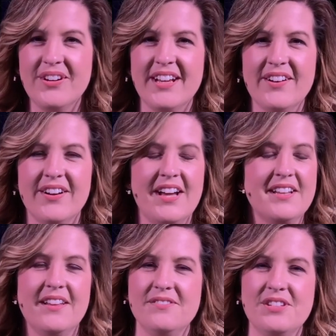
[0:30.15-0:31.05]
I'd
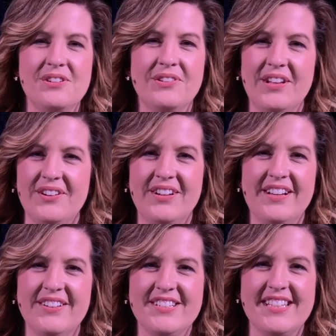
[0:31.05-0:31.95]
love to know that you're
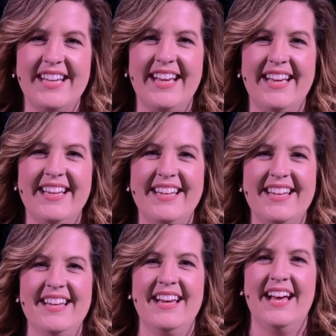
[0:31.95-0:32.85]
here today.
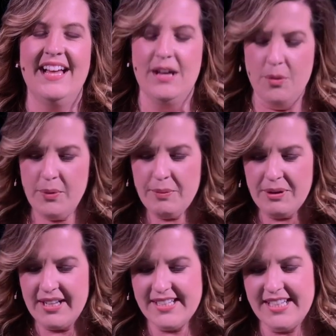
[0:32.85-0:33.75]
We will
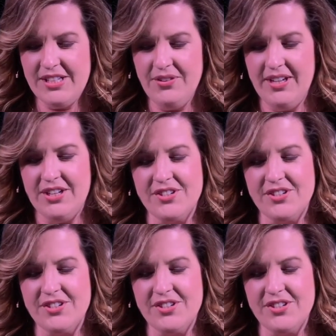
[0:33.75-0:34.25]
continue in our